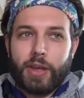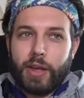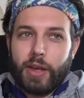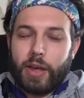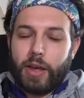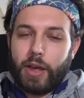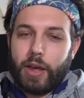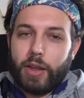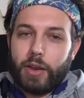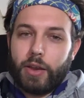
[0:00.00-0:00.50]

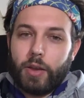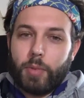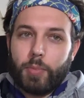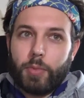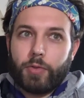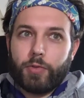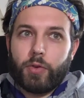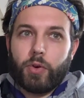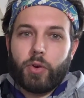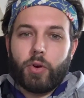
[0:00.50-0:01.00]

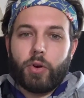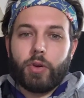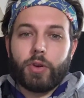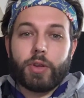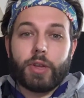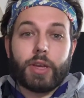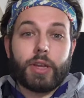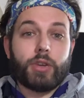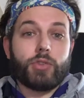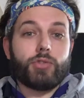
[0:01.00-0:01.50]
Number four,
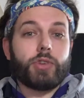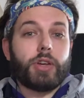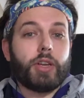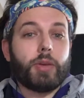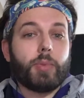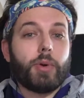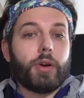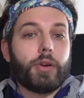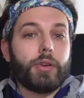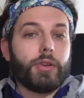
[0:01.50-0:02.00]
get a training
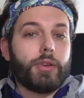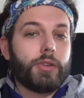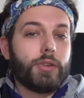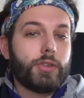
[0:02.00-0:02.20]
partner.